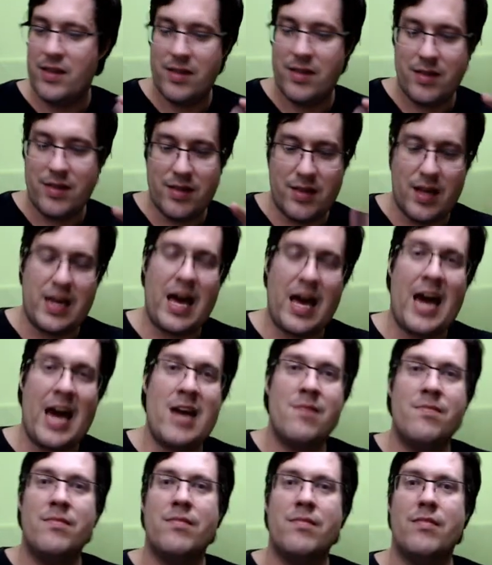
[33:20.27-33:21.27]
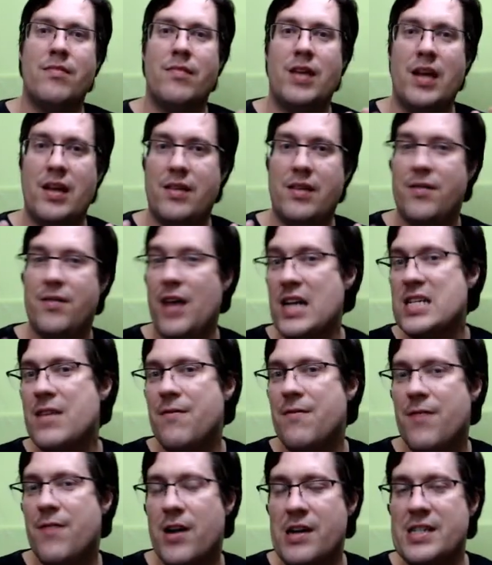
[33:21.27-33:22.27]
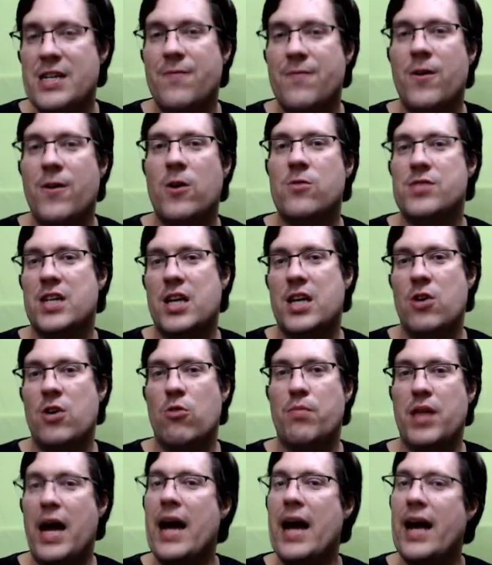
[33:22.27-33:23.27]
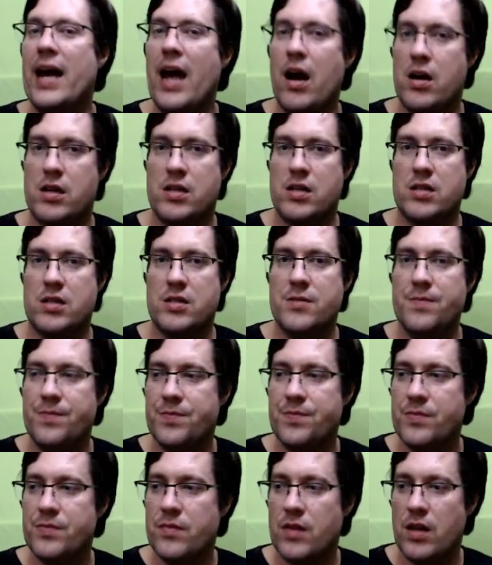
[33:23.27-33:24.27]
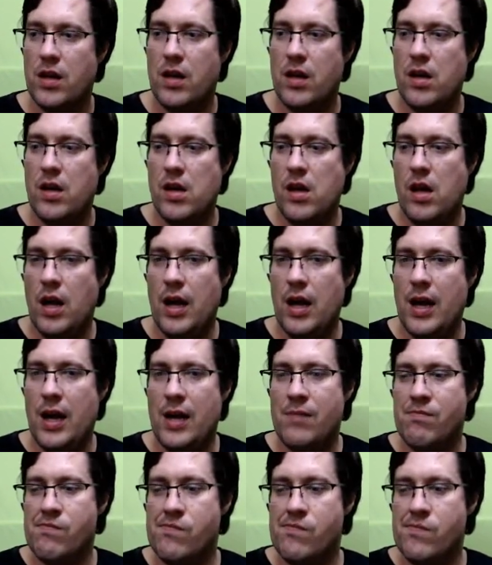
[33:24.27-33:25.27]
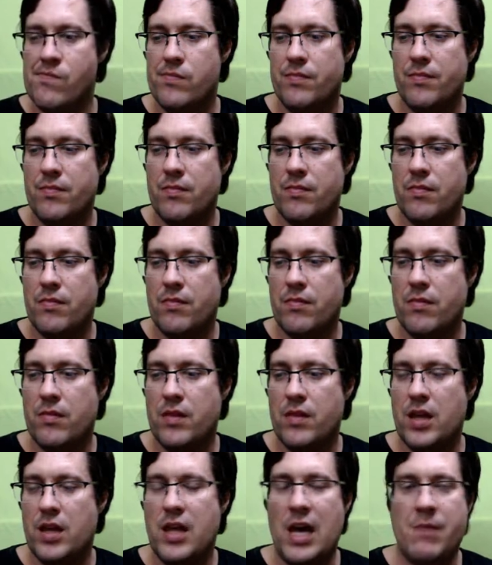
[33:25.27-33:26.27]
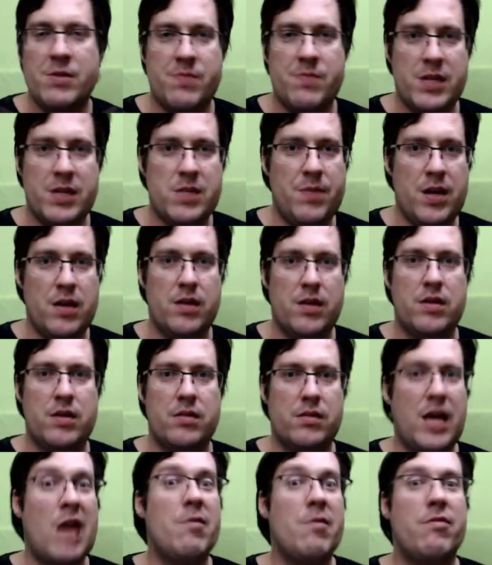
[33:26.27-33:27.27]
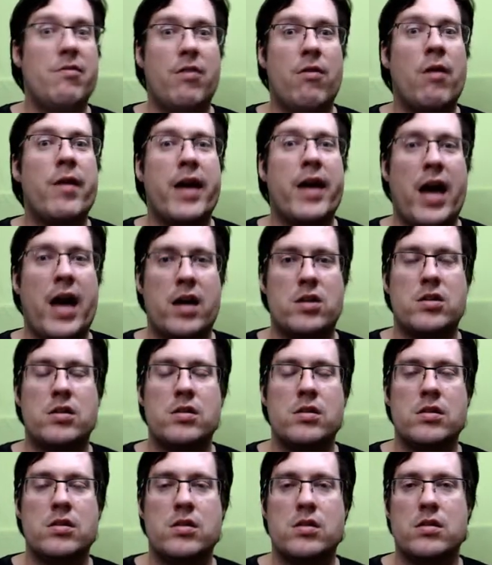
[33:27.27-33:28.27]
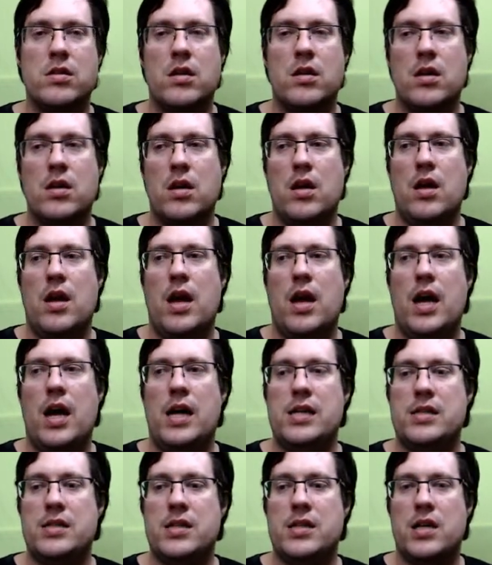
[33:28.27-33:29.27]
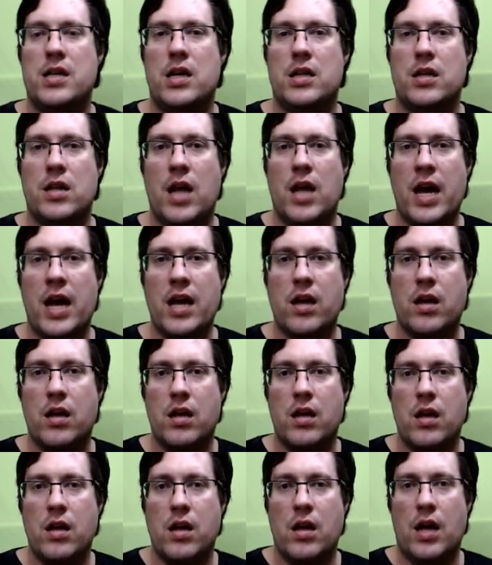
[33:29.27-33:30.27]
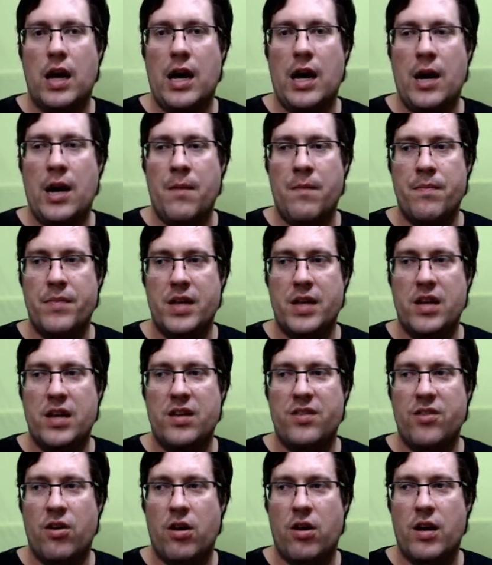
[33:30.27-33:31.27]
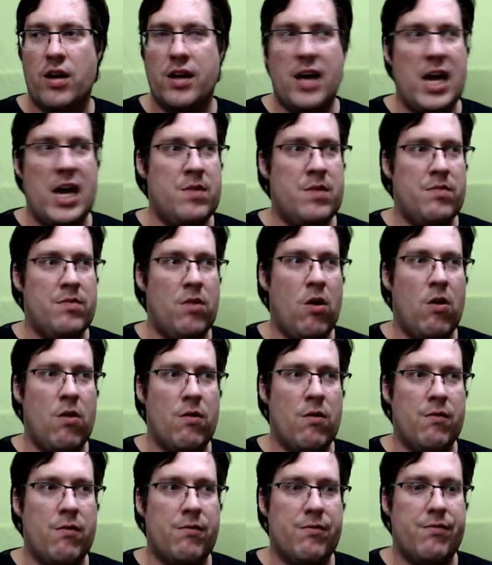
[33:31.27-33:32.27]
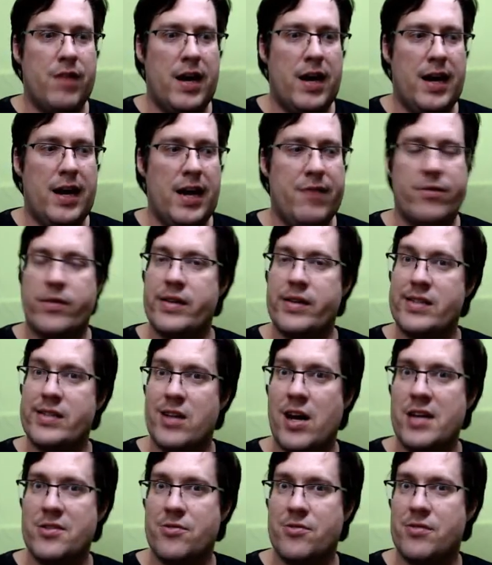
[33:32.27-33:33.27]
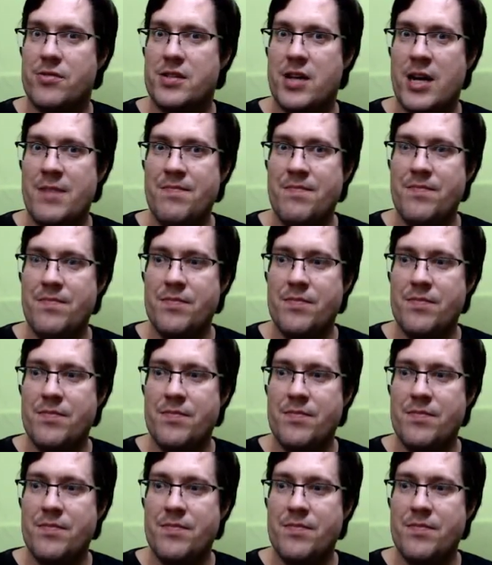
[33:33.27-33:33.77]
the game, it's actually very difficult to kill player characters. The game is meant to be a game of heroic actions and the like. It is not a game of everyone dies all the time.